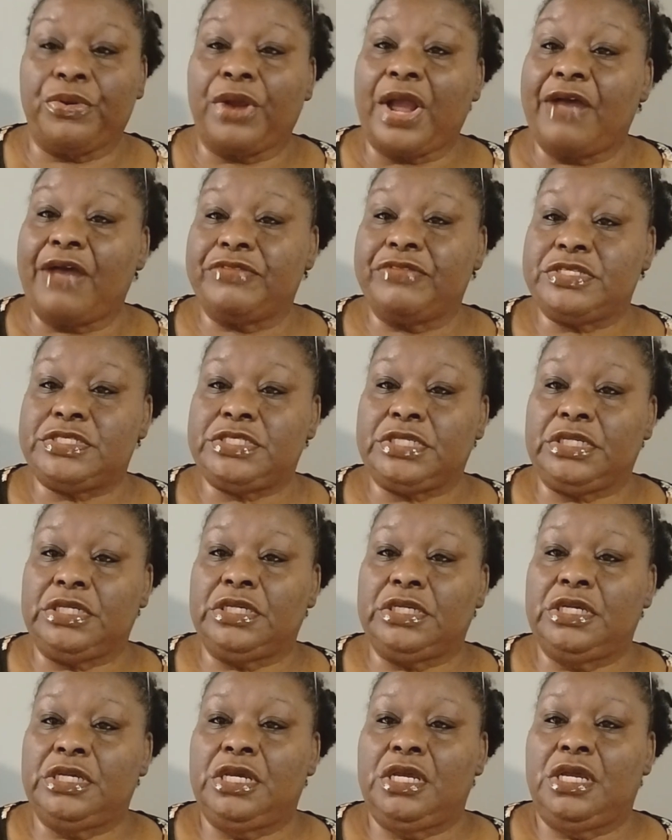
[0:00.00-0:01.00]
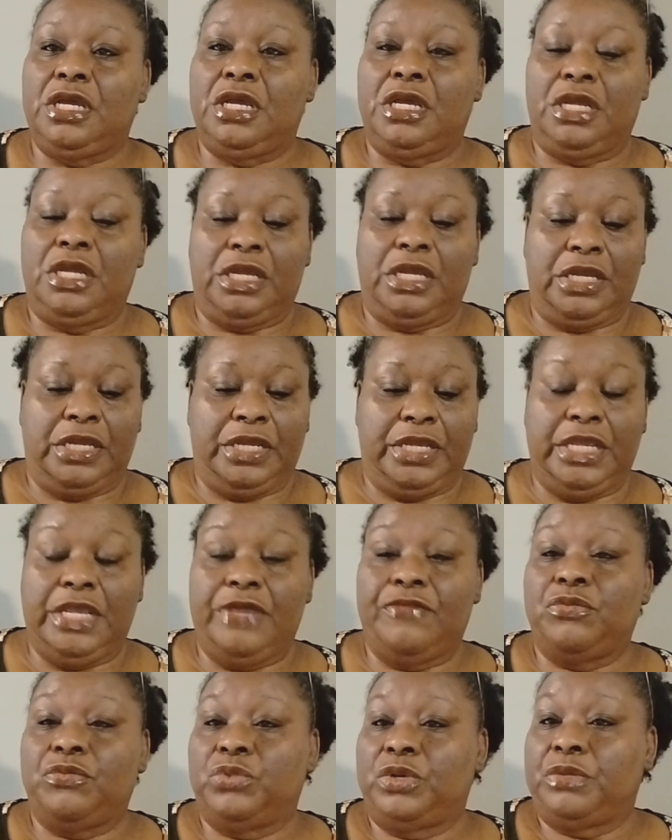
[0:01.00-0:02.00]
privacy,
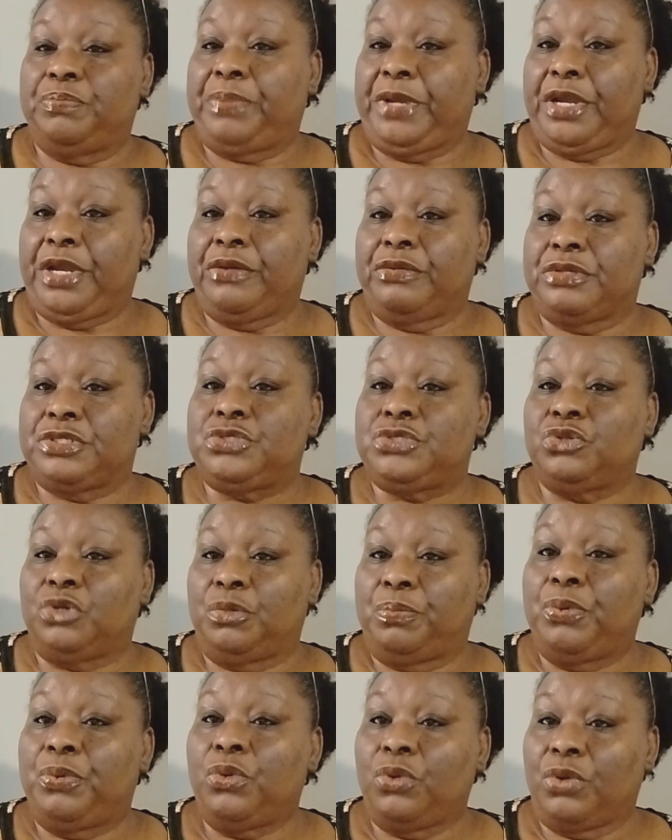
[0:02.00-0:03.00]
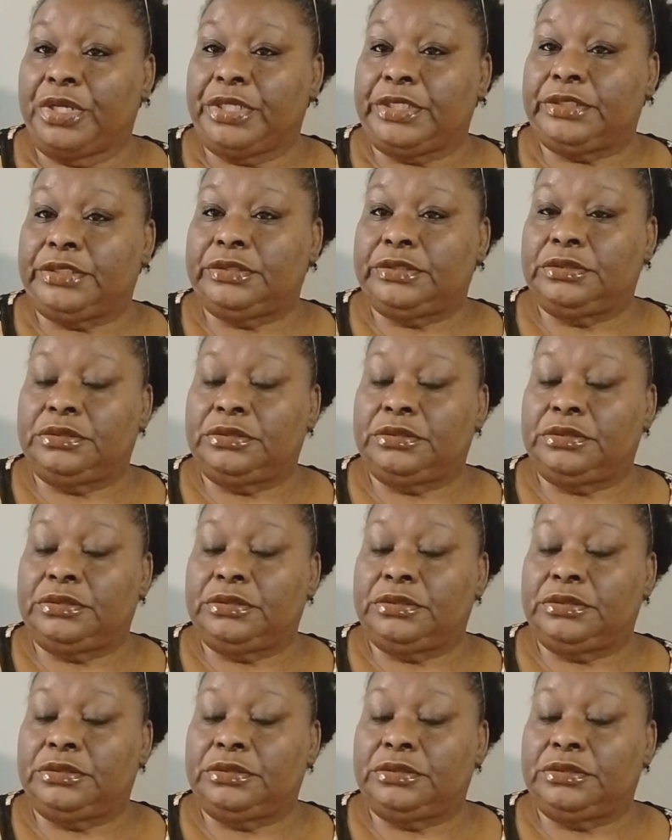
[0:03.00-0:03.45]
even with parents to a point,